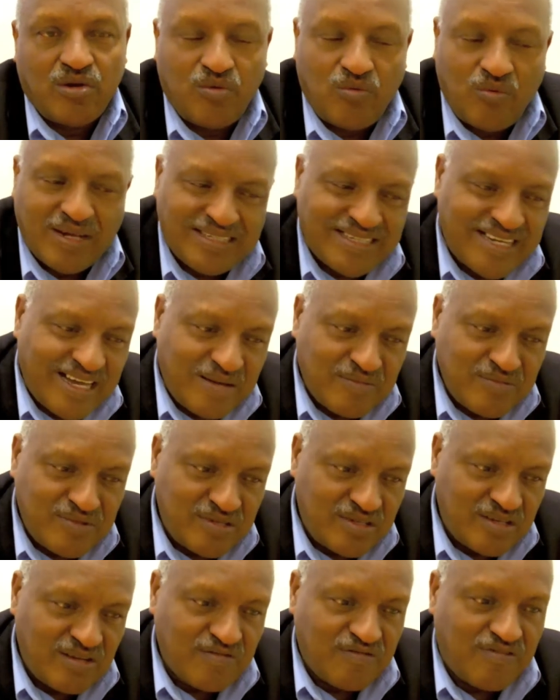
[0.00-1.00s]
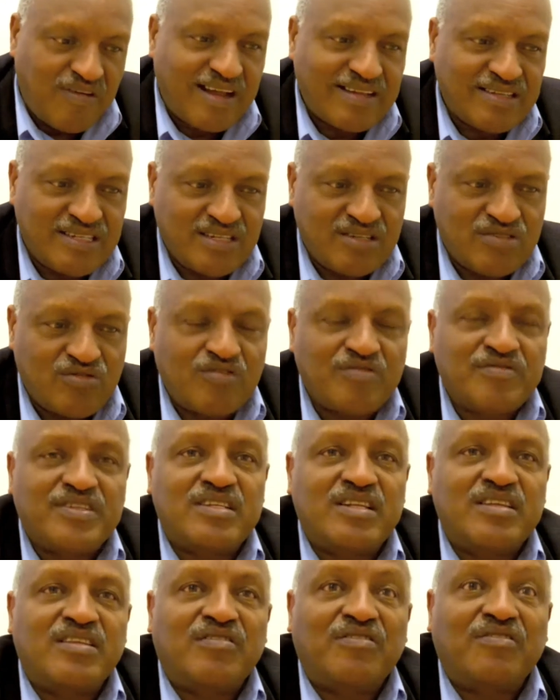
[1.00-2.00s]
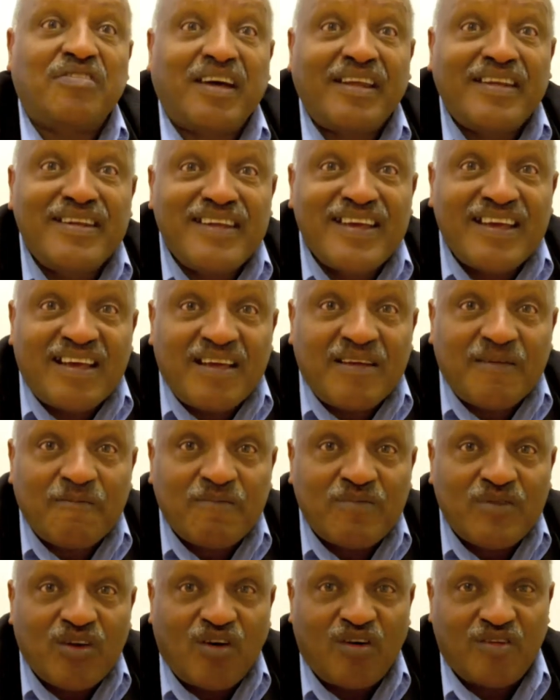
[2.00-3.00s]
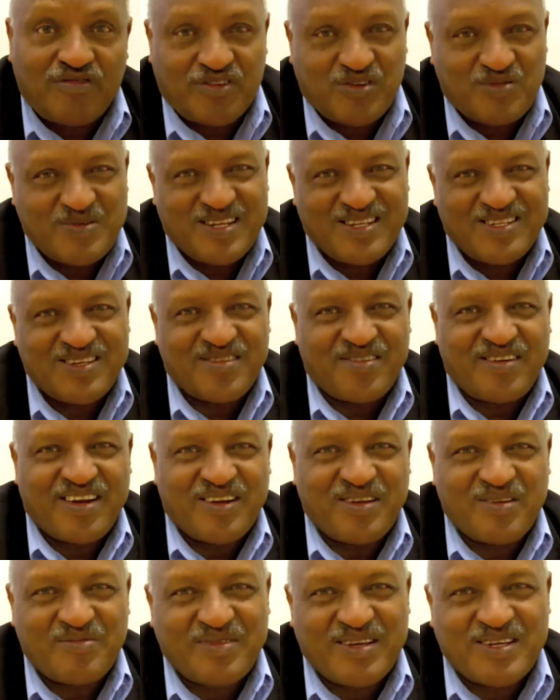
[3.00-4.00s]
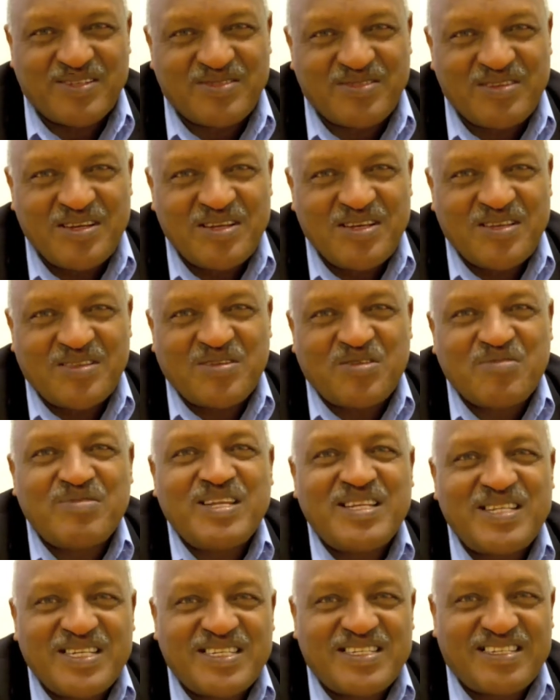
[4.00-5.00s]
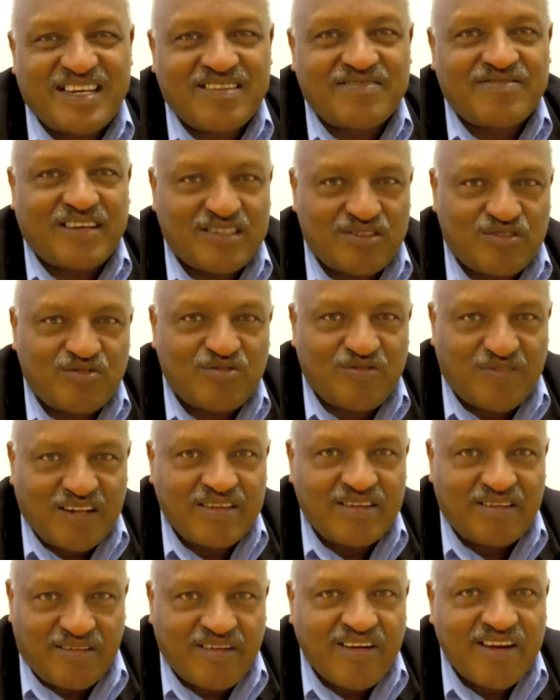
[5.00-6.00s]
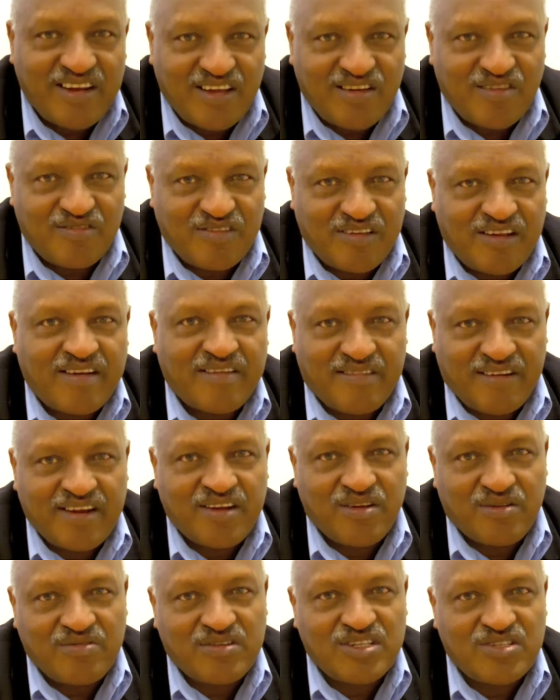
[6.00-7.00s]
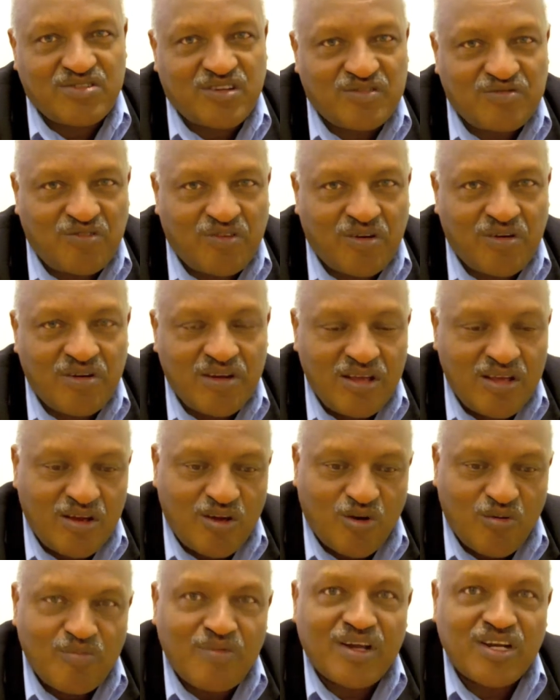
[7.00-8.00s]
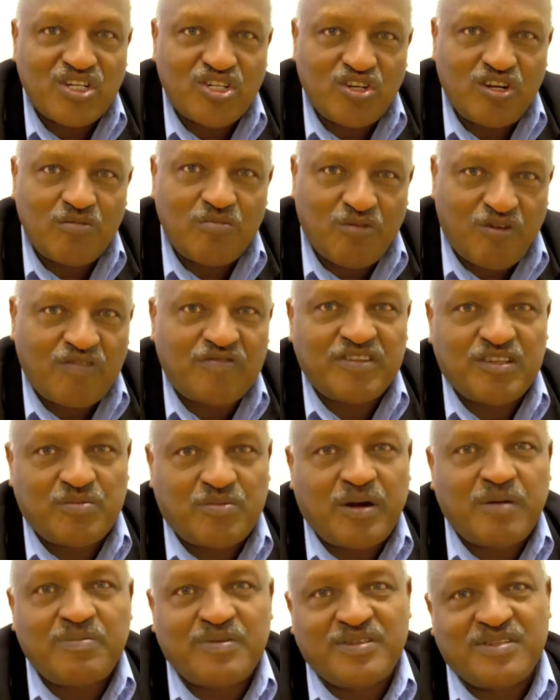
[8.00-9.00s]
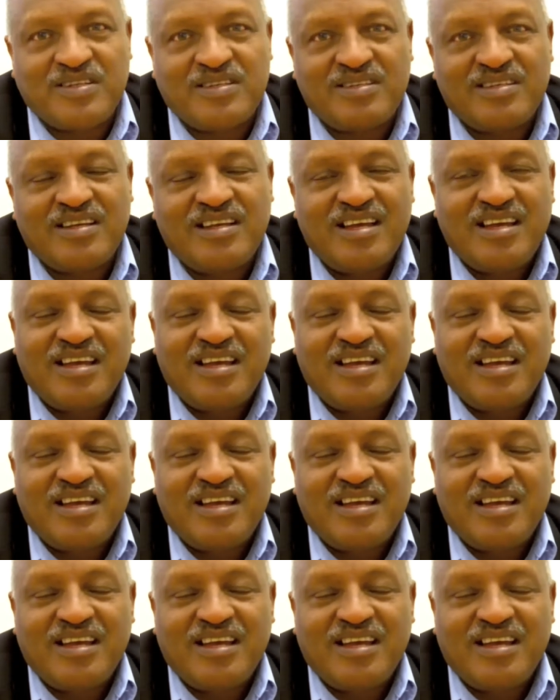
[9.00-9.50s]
What comes in front is obviously the funding of community radio, because the community itself has to fund the running of the radio. It's not for commercial profit purposes.